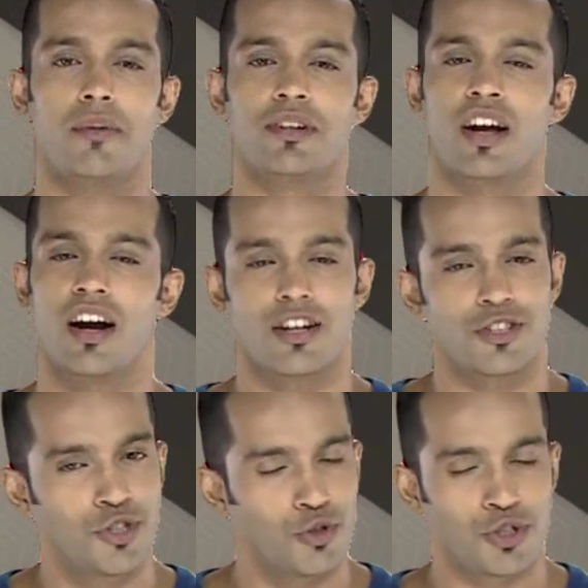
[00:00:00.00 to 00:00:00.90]
Aamir Khan
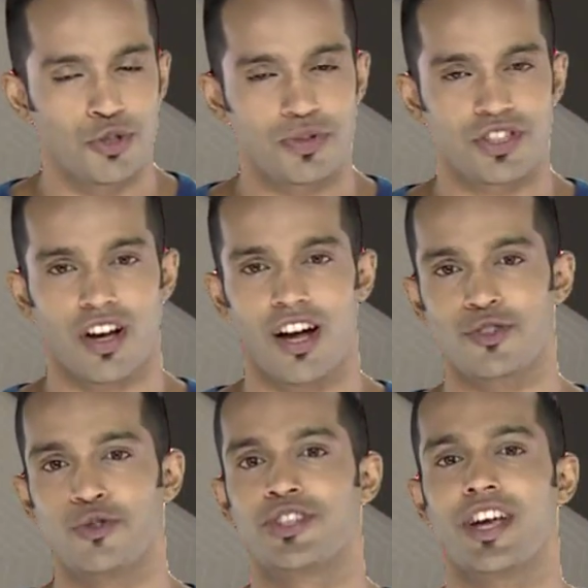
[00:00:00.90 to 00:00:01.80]
are two
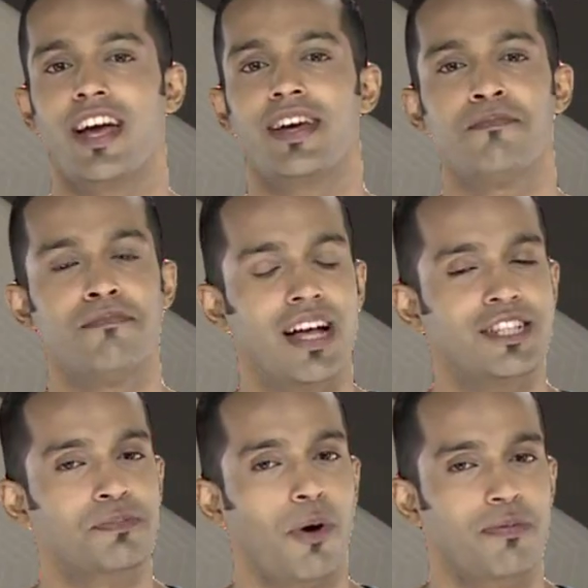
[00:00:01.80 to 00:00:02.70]
superstars who share
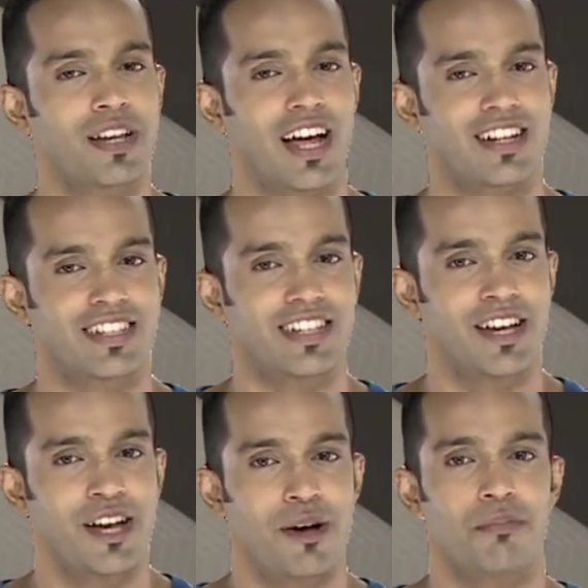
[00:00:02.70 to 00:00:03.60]
immense
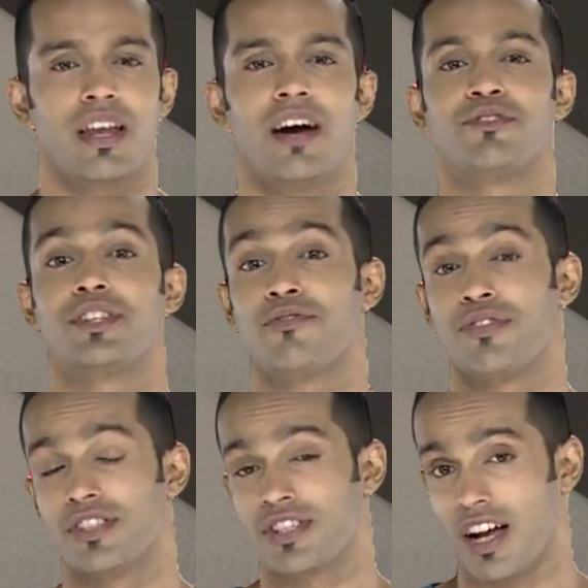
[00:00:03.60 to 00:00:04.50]
popularity but have
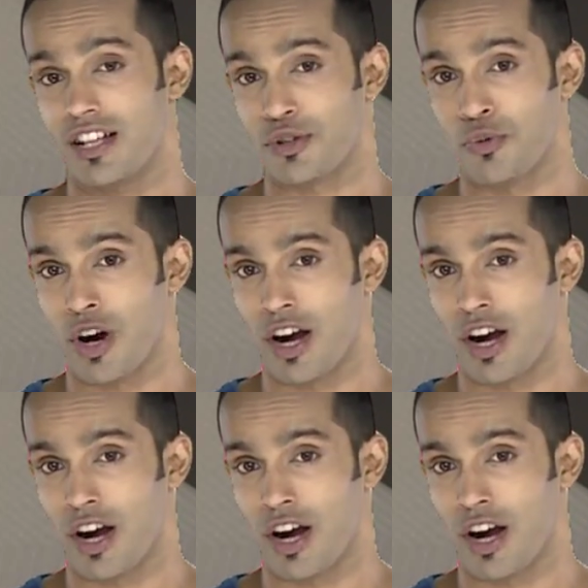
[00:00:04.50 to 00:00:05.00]
different styles of